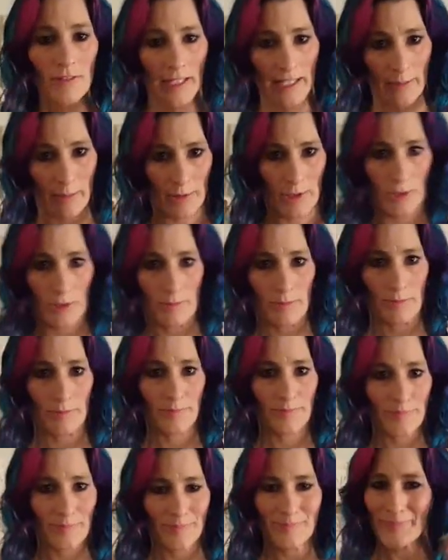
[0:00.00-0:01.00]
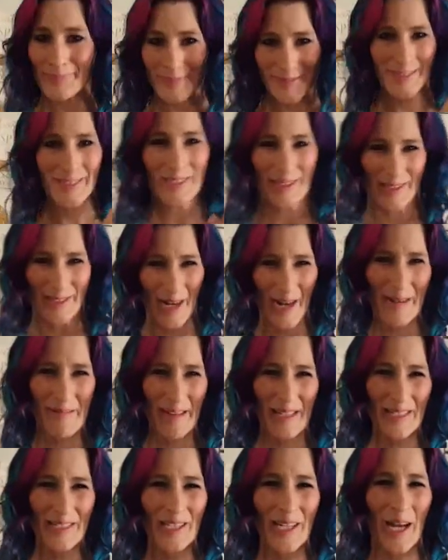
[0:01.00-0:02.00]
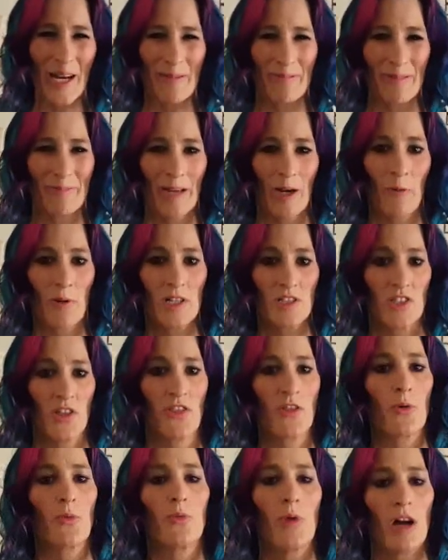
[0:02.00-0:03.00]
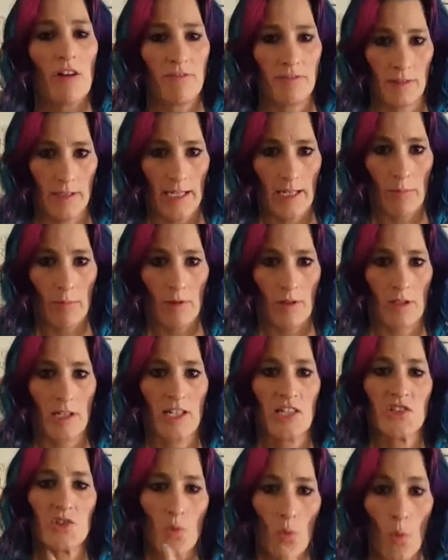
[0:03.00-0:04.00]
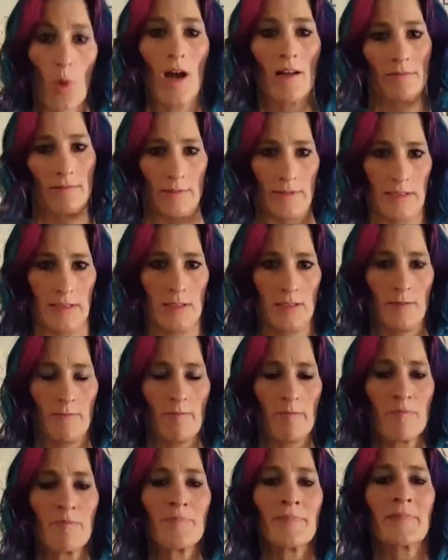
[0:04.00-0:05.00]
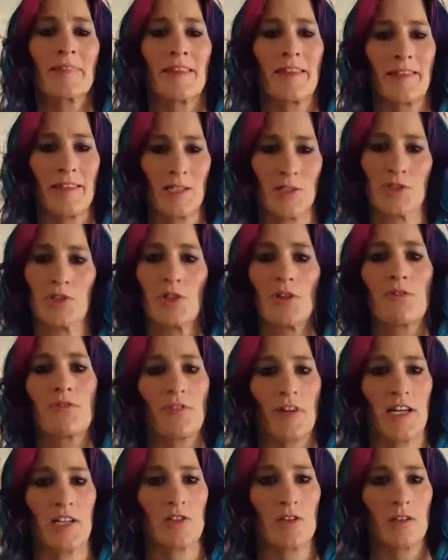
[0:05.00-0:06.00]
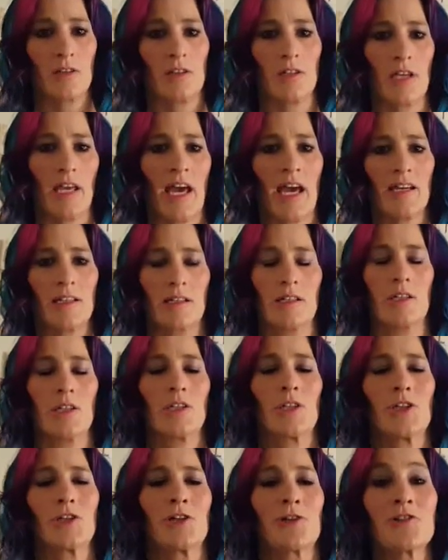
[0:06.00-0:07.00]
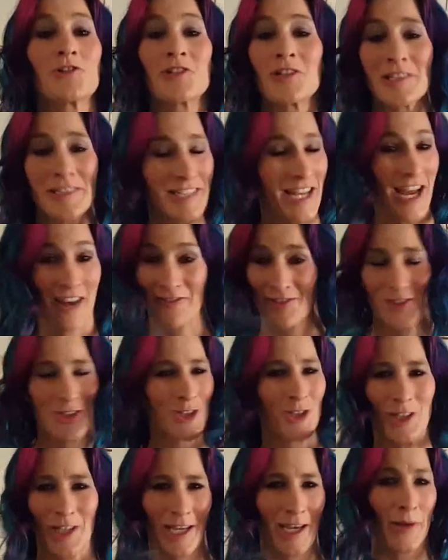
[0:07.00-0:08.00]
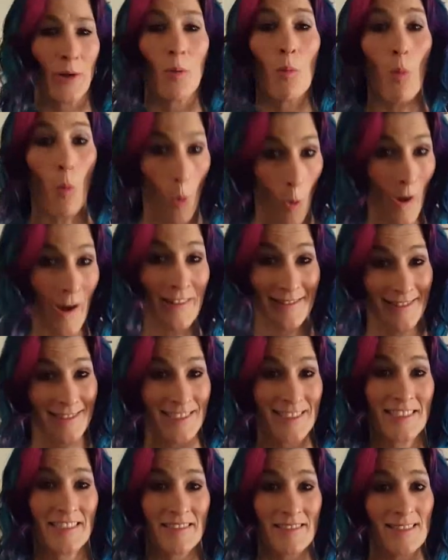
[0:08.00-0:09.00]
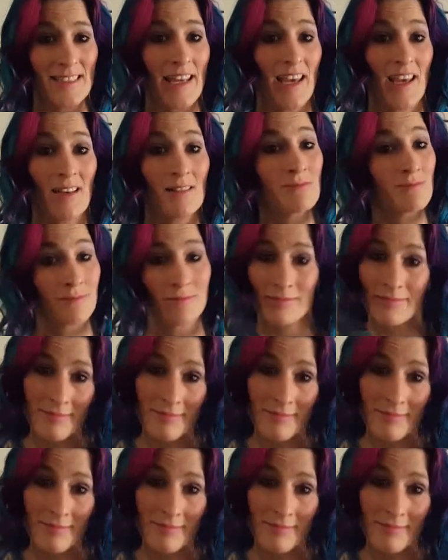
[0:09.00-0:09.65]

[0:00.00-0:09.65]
labor. Sorry, I'm getting cut up in my words. The rough labor is once. The things you're afraid to look at, you just have to look at them once and say,